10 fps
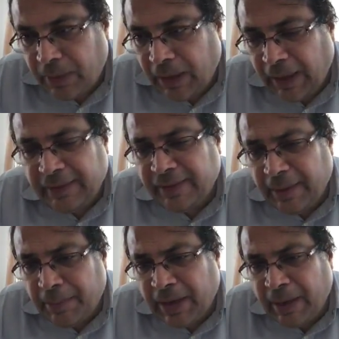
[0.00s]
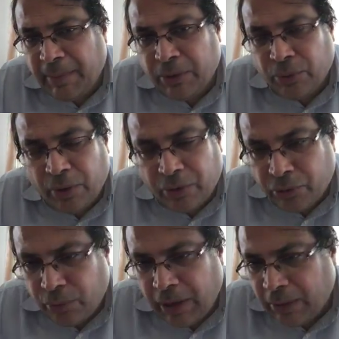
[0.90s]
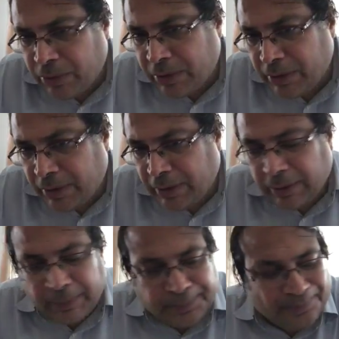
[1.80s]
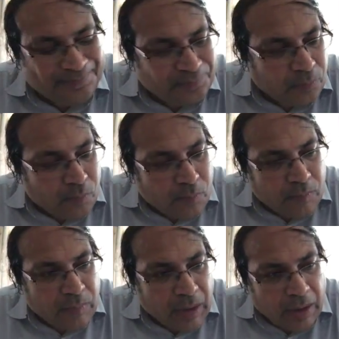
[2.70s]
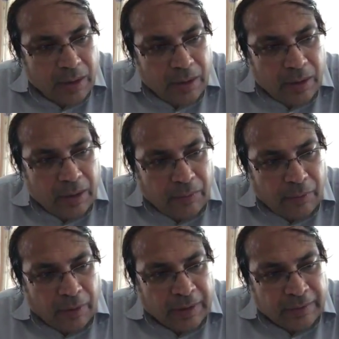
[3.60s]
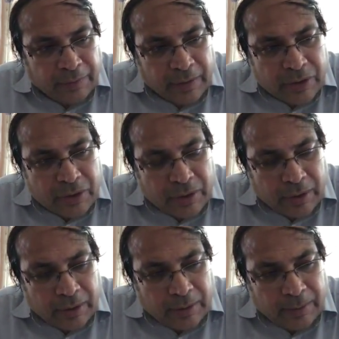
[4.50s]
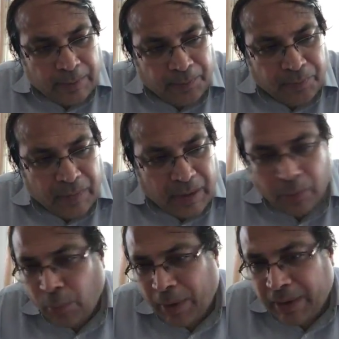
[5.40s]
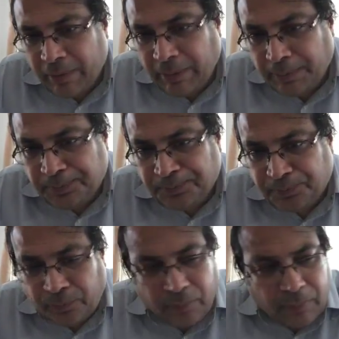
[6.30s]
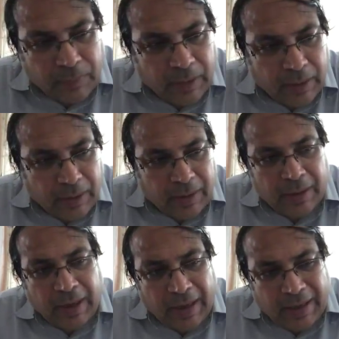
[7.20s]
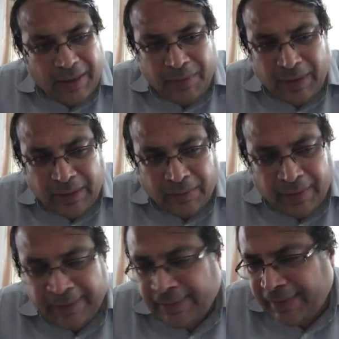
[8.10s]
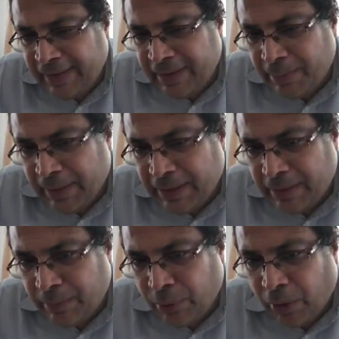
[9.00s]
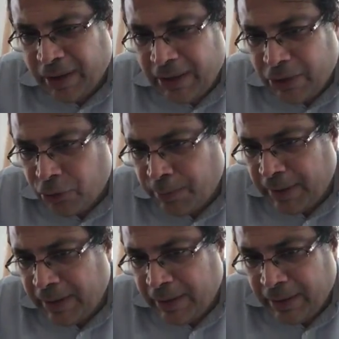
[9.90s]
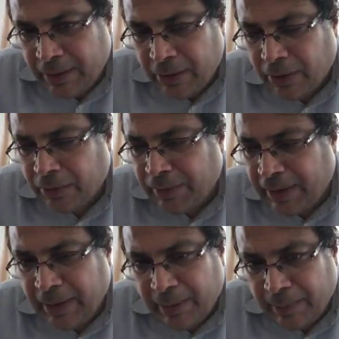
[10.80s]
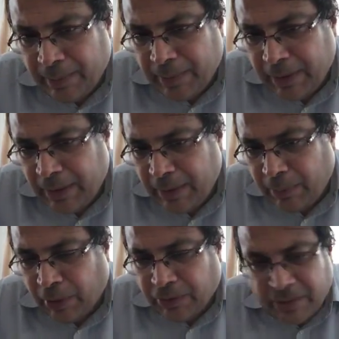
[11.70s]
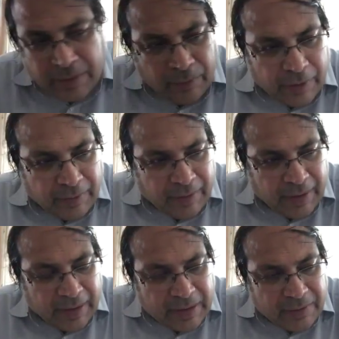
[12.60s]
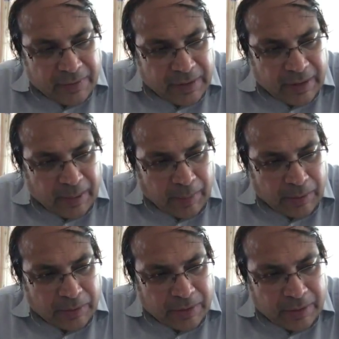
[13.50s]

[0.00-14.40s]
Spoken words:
at the same time, I do not rule out a fall in the first 1 hour. And even otherwise, the sentiment broadly should be not very positive or even negative till about